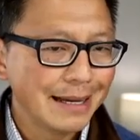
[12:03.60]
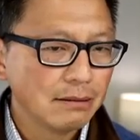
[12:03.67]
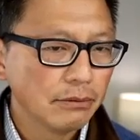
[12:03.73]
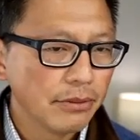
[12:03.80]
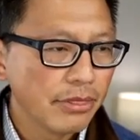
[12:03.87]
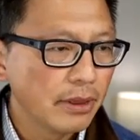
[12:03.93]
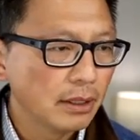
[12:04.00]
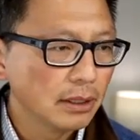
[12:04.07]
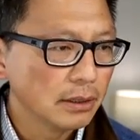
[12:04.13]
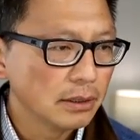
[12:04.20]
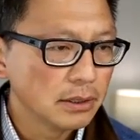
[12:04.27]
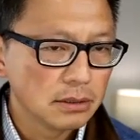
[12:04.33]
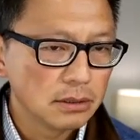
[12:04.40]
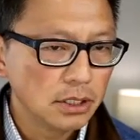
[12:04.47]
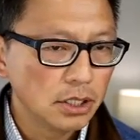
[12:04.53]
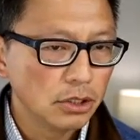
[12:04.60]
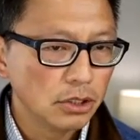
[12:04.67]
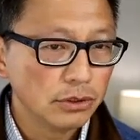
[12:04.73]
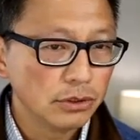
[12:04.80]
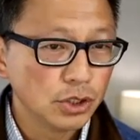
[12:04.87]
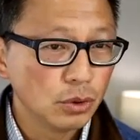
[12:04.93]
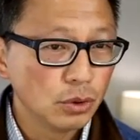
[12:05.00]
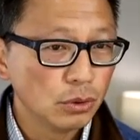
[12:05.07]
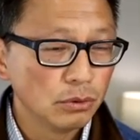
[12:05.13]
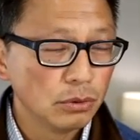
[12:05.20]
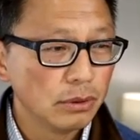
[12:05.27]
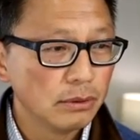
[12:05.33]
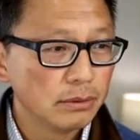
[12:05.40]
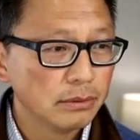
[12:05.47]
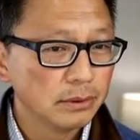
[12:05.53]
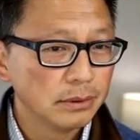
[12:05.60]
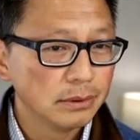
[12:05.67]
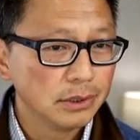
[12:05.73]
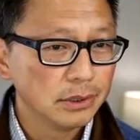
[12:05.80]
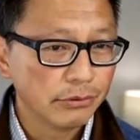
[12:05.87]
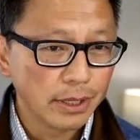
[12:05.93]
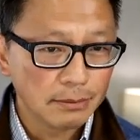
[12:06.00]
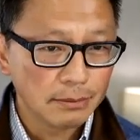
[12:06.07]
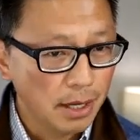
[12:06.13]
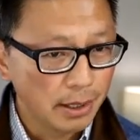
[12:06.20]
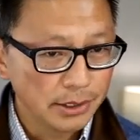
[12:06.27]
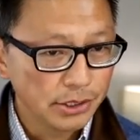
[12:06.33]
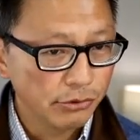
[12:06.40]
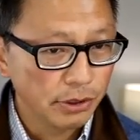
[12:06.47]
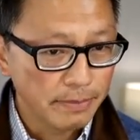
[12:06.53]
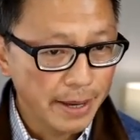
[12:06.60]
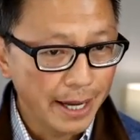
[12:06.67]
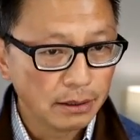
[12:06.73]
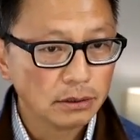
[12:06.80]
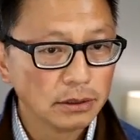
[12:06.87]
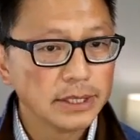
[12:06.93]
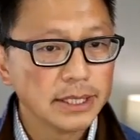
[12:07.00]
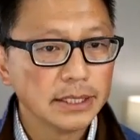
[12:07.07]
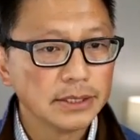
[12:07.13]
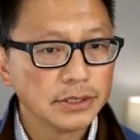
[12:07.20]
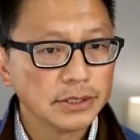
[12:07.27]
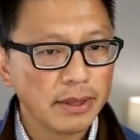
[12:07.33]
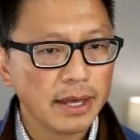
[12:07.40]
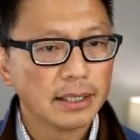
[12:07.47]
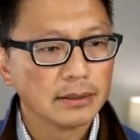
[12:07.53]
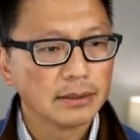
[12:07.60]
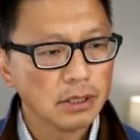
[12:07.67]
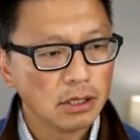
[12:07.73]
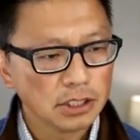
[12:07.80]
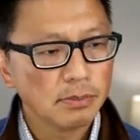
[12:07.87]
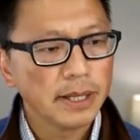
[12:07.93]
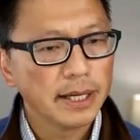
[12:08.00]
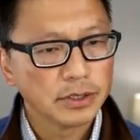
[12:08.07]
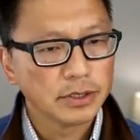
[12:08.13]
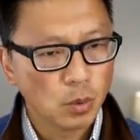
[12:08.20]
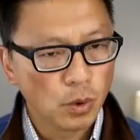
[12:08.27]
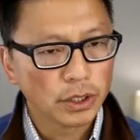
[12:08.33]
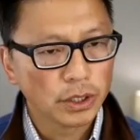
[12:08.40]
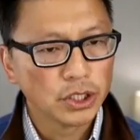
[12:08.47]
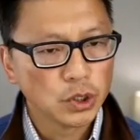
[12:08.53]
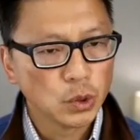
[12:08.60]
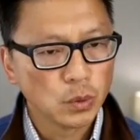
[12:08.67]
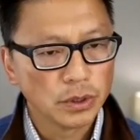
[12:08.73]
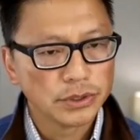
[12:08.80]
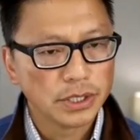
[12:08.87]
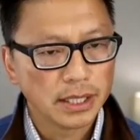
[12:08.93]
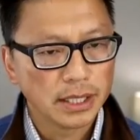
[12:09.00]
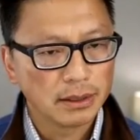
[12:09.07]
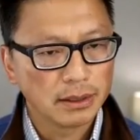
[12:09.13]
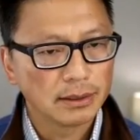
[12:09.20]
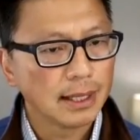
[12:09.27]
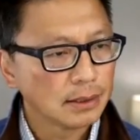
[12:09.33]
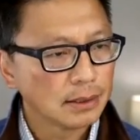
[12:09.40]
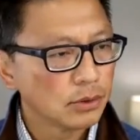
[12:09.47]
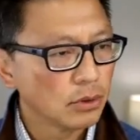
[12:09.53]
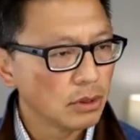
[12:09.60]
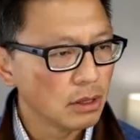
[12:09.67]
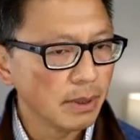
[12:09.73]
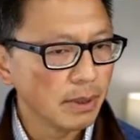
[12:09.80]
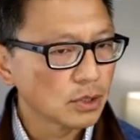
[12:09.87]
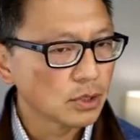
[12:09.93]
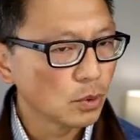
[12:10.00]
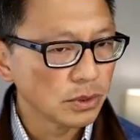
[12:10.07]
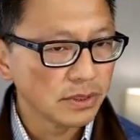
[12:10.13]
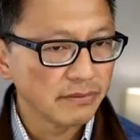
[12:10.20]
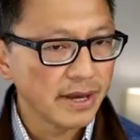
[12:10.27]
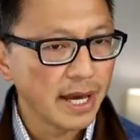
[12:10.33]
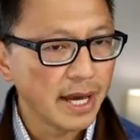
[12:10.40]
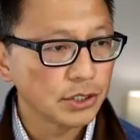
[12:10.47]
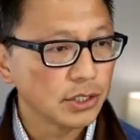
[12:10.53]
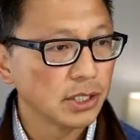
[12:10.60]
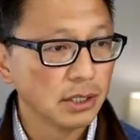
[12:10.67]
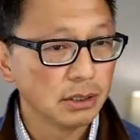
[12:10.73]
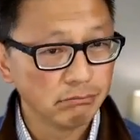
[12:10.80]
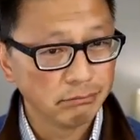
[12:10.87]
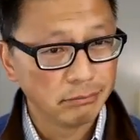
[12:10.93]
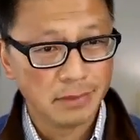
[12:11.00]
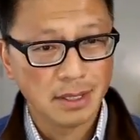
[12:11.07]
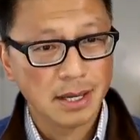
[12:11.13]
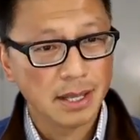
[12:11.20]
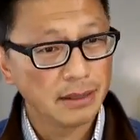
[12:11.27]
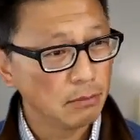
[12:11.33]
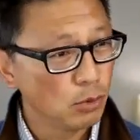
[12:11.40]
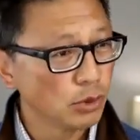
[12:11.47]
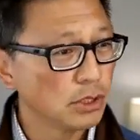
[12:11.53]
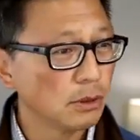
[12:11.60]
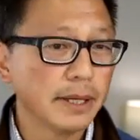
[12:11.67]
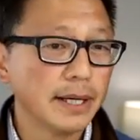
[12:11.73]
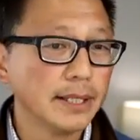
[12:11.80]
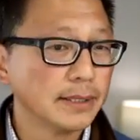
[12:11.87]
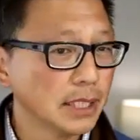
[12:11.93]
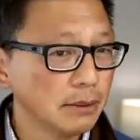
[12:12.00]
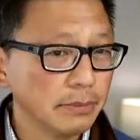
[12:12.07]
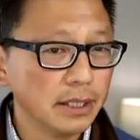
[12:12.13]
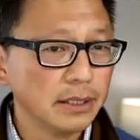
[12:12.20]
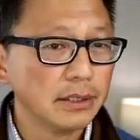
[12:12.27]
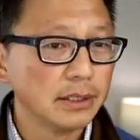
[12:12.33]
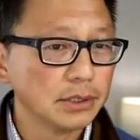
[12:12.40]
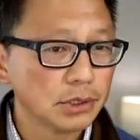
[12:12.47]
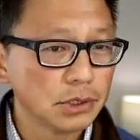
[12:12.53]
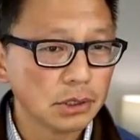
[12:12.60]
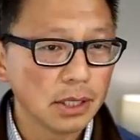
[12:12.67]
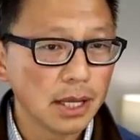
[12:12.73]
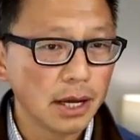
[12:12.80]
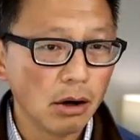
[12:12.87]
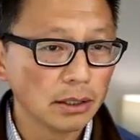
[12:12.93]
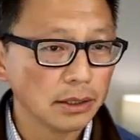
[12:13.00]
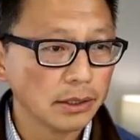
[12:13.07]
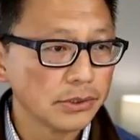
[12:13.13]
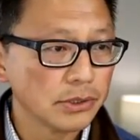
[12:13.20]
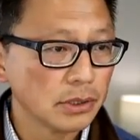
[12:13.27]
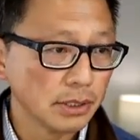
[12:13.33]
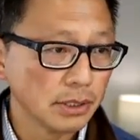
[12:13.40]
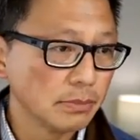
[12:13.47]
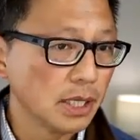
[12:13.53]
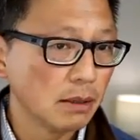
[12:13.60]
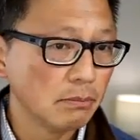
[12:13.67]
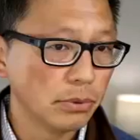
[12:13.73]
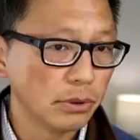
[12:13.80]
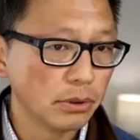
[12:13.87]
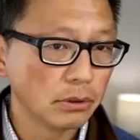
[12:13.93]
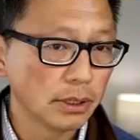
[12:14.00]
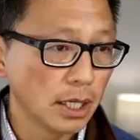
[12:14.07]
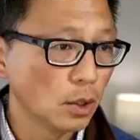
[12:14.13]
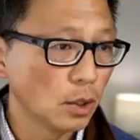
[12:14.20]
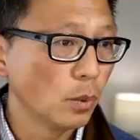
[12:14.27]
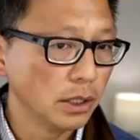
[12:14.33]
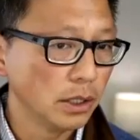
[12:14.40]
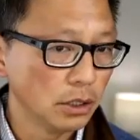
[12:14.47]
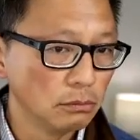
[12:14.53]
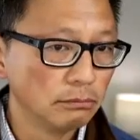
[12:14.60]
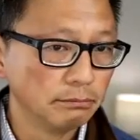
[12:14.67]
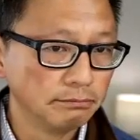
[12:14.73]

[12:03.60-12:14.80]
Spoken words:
don't think it's, there's no direct monetary penalty, so that as long as plans are working towards it, I think that's sort of the best course of action. And I think most of the plans are going to be in this July, August, September kind of window.